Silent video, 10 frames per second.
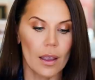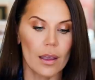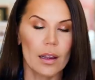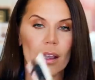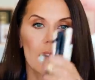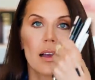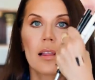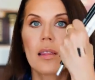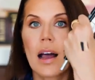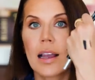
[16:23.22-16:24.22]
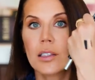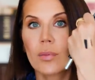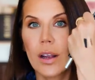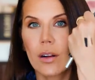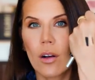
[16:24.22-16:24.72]
and it glides
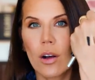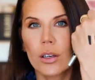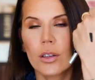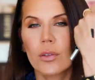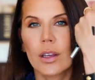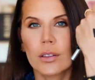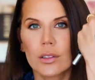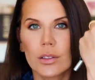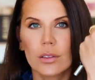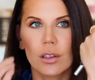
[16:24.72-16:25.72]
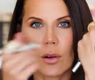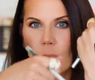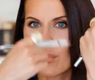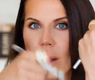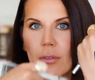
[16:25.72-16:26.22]
right on. You can, you know,
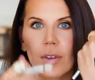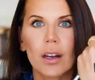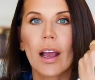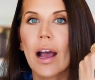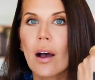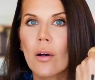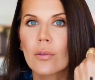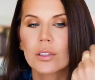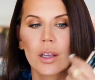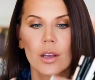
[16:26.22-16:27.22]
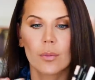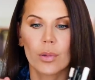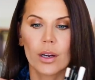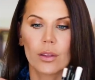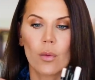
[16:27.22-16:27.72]
buff it out,
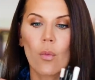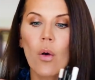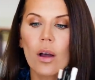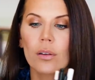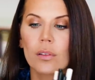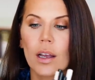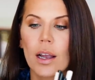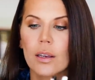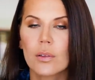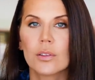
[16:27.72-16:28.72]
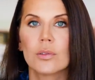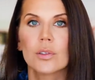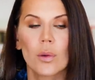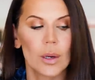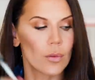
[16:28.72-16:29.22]
put it in the water line. You can do
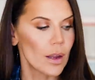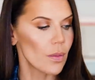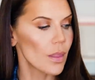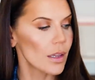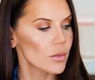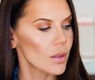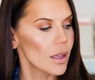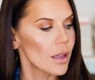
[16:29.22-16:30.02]
so many great things with